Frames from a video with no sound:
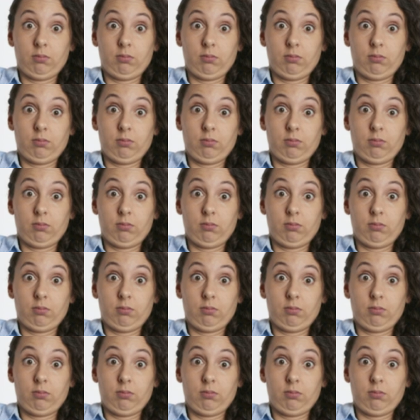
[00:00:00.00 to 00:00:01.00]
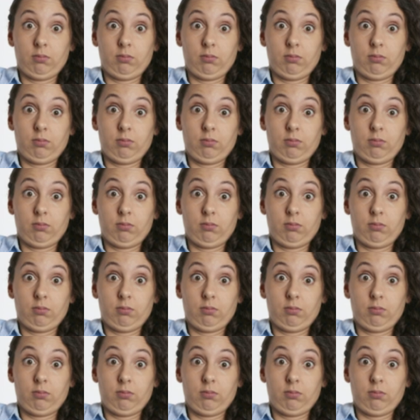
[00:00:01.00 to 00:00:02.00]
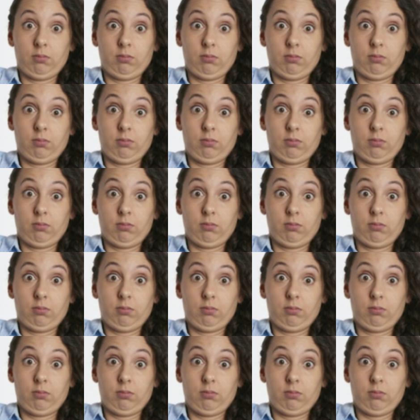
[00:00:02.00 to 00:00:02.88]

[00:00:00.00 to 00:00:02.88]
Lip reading: The face doesn't move, so there is nothing to read.